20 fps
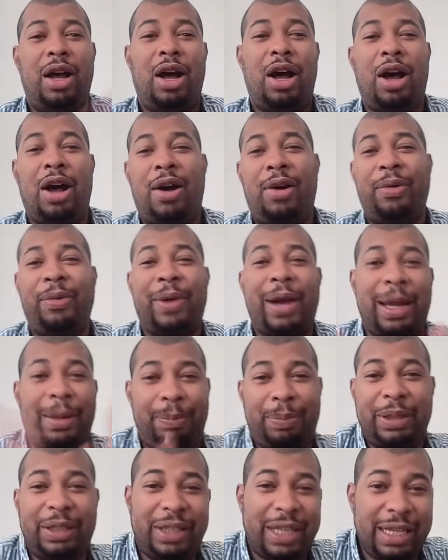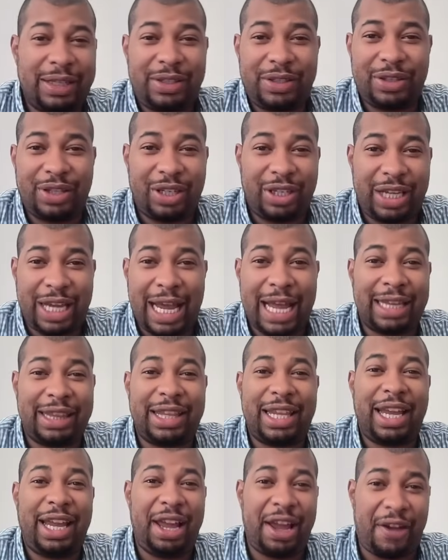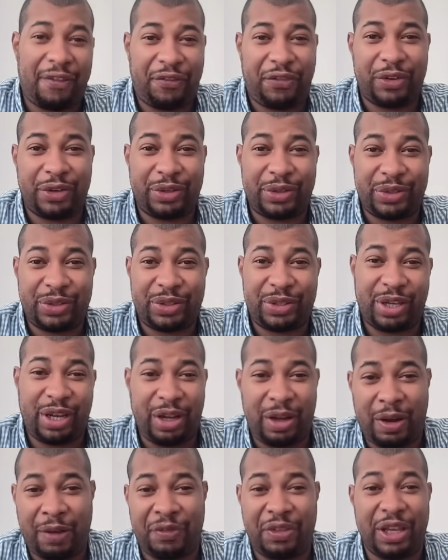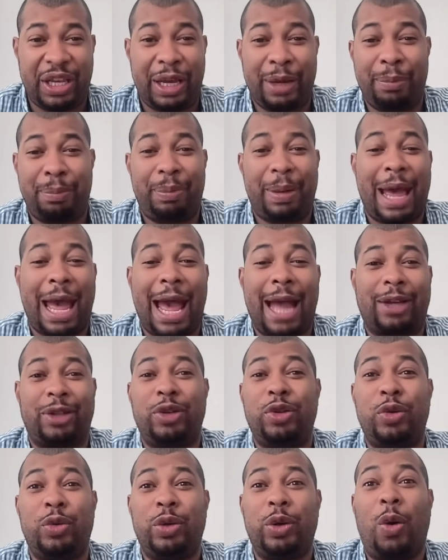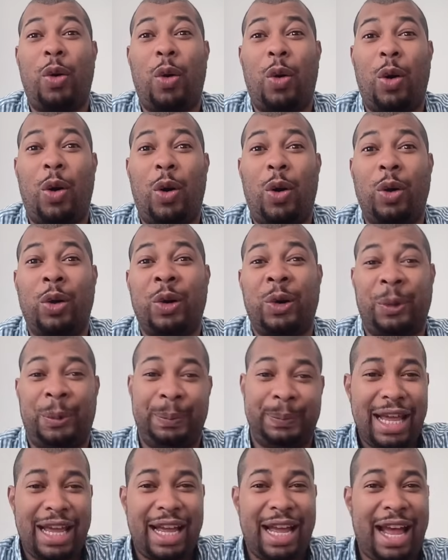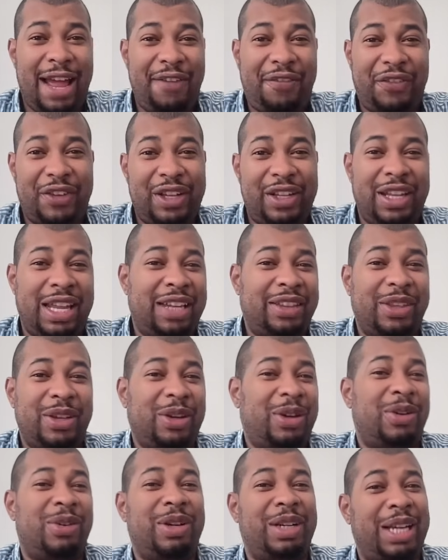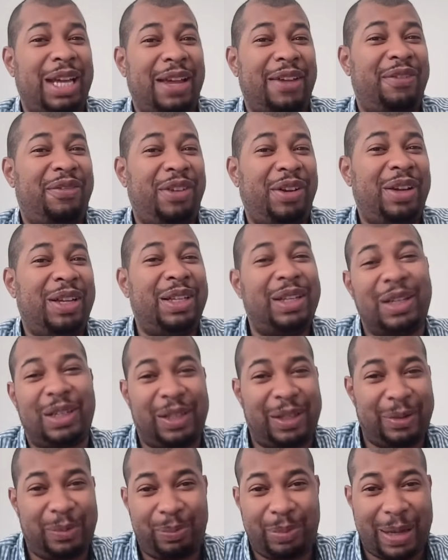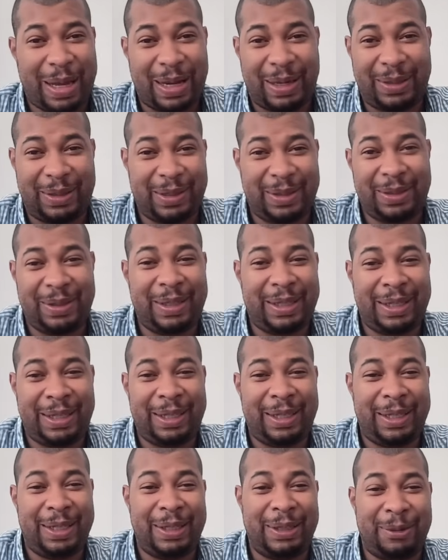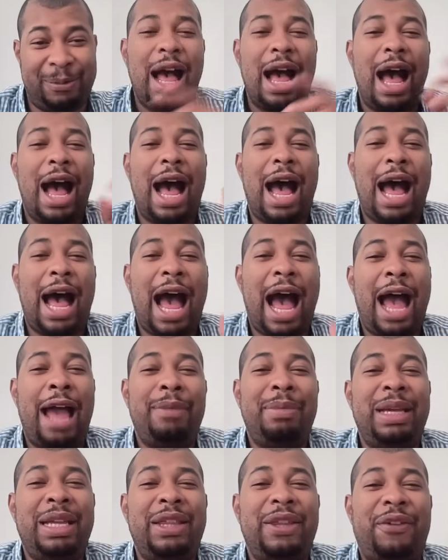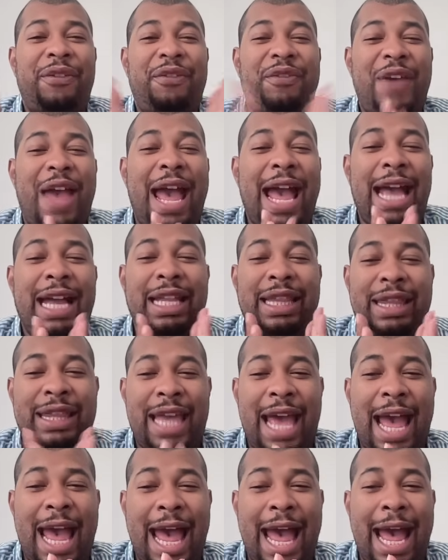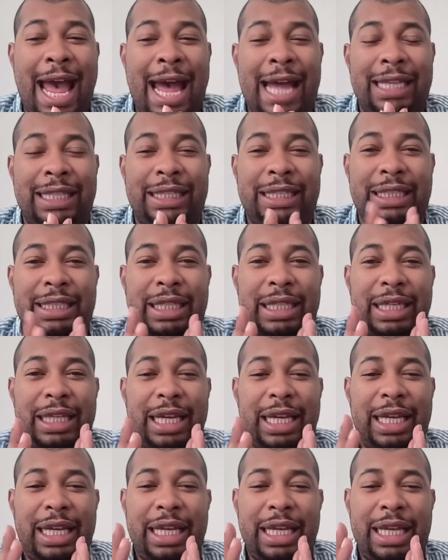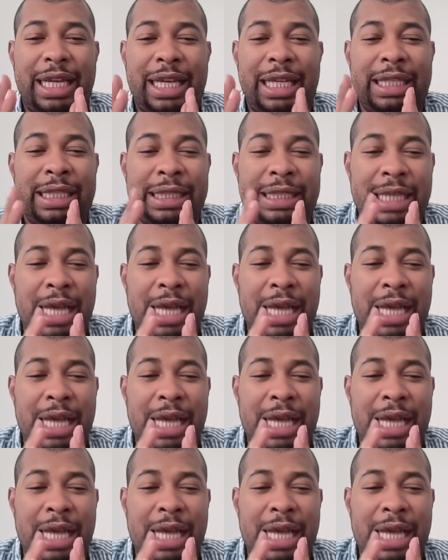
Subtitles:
All right, but let's look at the heifers of the Impact New York. I feel like they're going to have very little impact indeed. I mean, the fact that is,